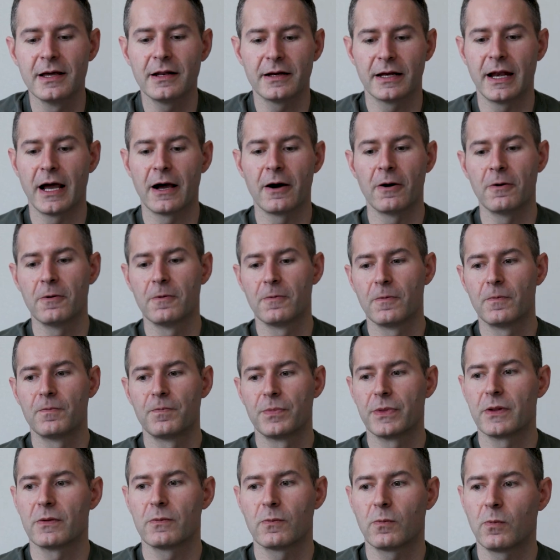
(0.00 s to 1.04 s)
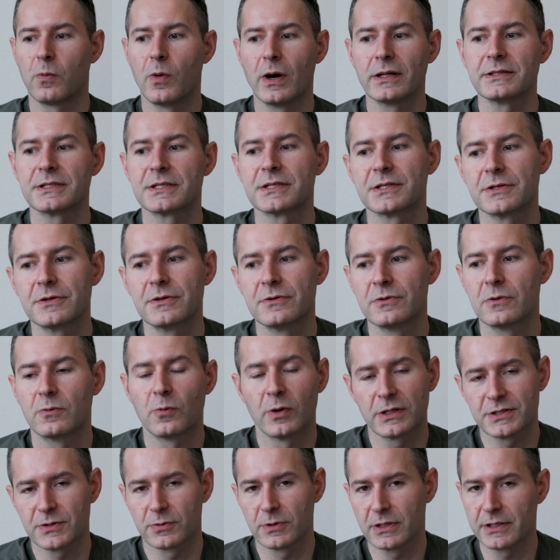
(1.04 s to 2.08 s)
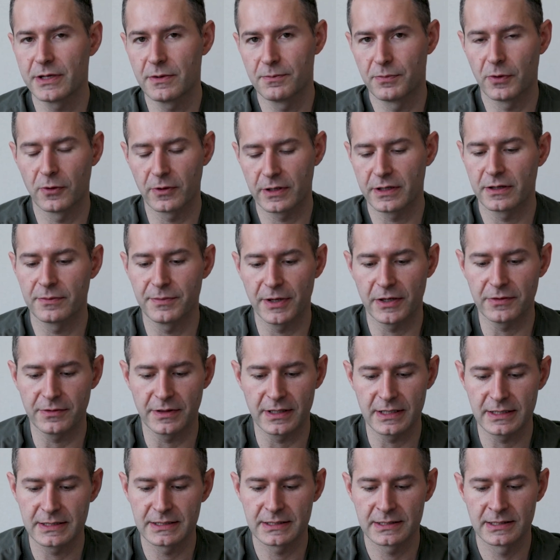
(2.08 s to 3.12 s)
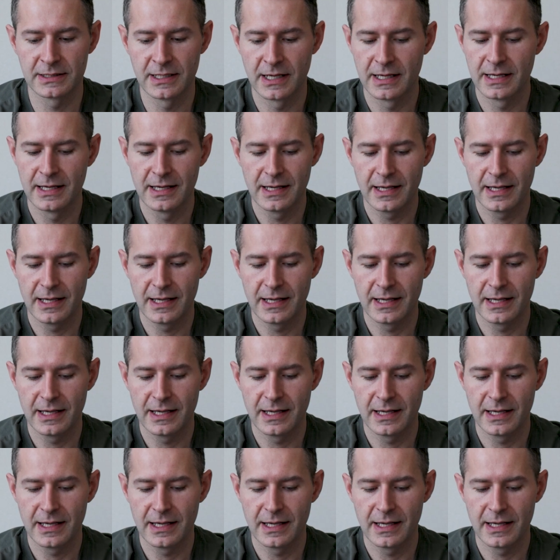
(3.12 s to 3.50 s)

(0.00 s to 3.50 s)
Now, what's really important about this